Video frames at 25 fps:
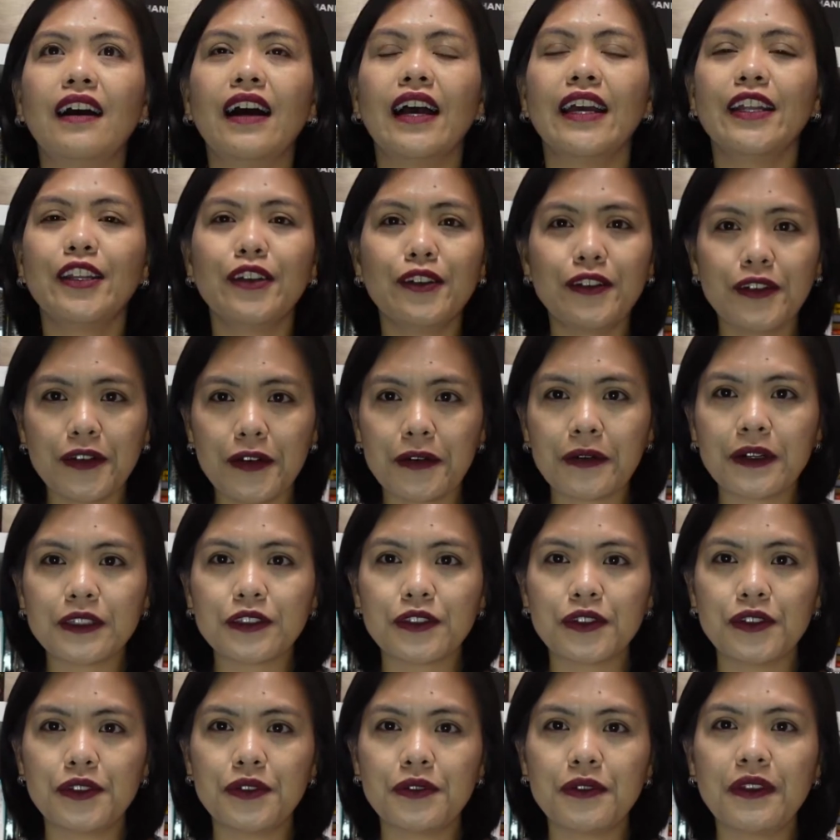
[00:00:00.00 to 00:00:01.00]
I don't know what
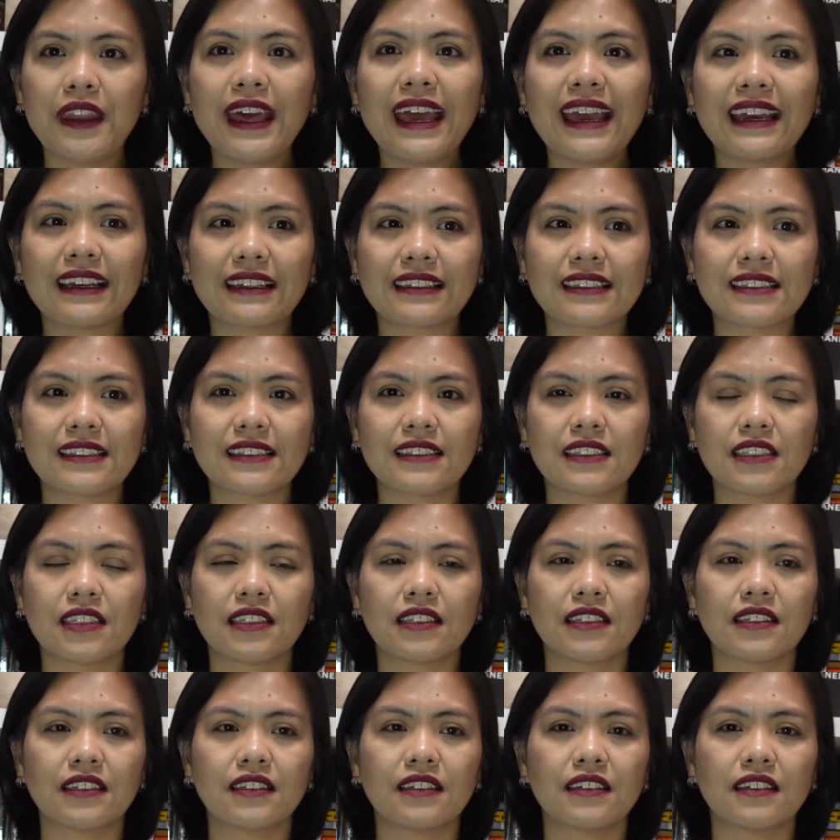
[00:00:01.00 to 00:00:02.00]
to do next.